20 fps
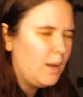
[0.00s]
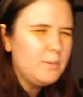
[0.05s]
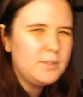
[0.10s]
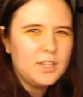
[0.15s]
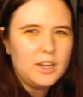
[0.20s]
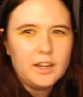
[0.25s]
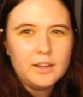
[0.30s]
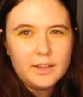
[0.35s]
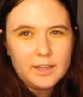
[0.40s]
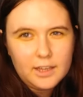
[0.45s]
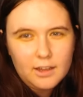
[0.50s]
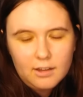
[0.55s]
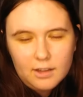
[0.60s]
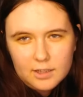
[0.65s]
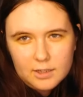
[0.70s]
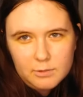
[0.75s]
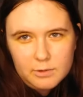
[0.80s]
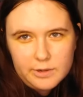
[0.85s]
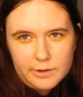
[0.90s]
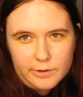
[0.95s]
I'm sorry, like, y'all
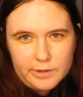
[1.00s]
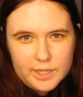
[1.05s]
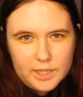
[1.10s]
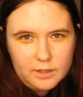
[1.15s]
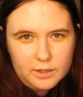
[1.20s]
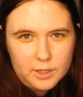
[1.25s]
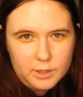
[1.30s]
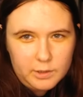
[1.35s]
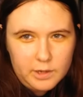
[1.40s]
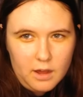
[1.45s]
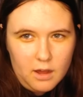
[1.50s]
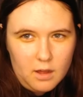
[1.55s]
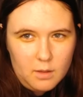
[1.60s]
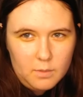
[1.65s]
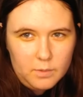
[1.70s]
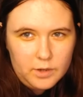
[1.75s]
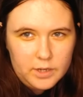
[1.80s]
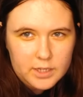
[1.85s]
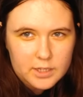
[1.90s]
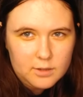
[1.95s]
go to an, to an
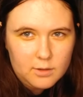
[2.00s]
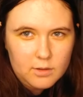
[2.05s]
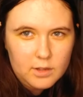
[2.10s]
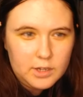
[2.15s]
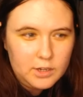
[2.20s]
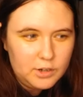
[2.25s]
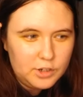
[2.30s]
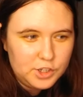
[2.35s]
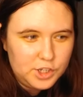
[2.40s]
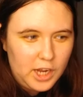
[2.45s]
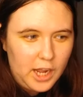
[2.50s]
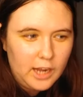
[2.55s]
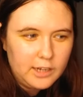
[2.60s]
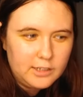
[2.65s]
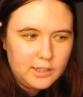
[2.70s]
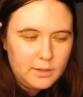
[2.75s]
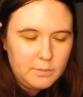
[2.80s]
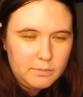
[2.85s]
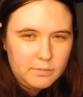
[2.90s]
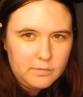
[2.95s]
all-boys school and you're
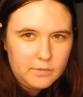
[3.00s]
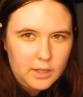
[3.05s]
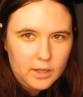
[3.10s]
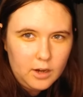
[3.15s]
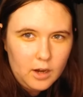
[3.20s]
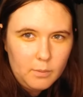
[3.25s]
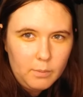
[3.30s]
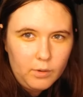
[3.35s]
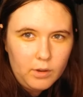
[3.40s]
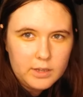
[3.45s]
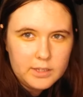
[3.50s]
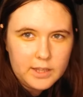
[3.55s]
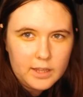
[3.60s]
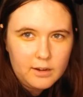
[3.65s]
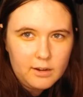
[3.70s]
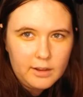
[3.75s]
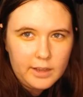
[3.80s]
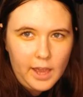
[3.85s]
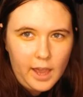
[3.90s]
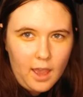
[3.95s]
shocked that there are boys
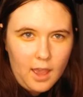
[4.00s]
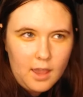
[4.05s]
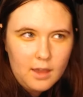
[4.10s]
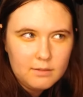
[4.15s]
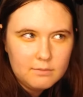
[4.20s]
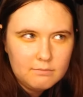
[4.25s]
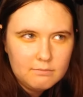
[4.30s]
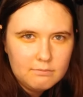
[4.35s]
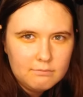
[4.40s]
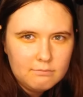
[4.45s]
that are gay.